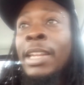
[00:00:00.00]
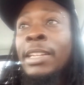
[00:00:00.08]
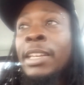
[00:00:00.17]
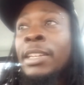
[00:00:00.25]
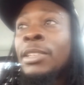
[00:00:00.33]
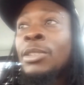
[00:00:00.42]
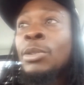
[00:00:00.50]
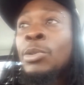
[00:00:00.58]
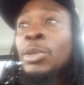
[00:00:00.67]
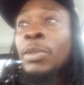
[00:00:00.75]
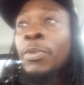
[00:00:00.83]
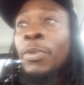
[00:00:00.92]
they can
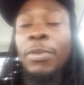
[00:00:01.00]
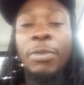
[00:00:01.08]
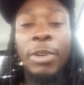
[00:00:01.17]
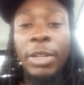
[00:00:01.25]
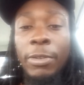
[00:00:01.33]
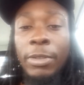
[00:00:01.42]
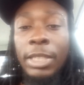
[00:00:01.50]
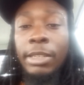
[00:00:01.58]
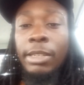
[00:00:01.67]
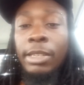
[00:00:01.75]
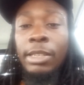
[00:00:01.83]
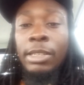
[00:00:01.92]
use it for
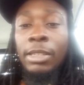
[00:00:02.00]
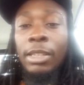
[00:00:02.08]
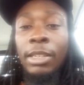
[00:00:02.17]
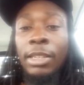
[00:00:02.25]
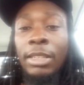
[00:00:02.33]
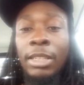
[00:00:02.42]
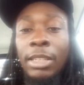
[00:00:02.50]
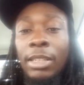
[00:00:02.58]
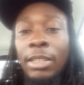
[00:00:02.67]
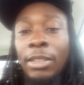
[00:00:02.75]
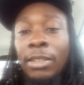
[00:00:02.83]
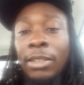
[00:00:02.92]
frequencies and to